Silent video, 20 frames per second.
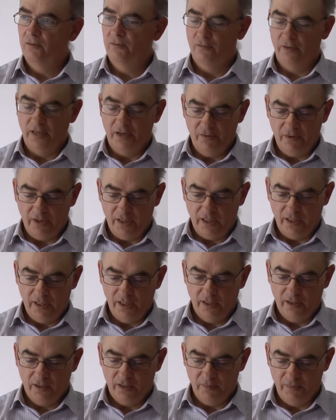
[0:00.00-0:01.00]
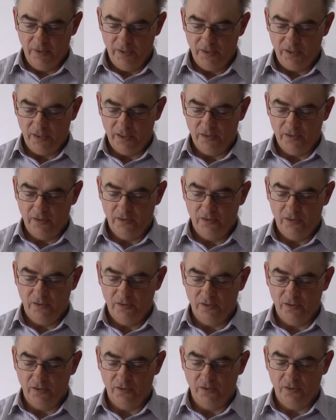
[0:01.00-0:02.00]
very committed
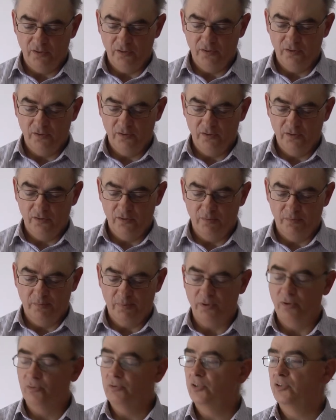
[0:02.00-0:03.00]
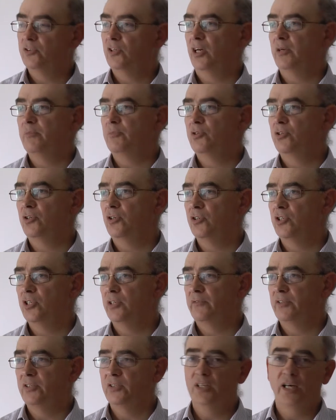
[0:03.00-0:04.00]
to the prototype church
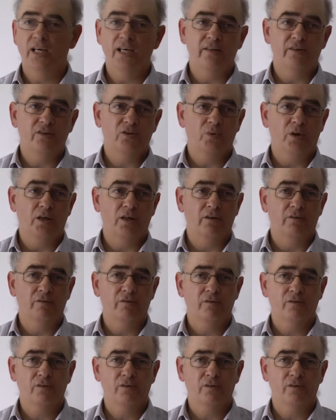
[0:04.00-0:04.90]
of his day, the 12,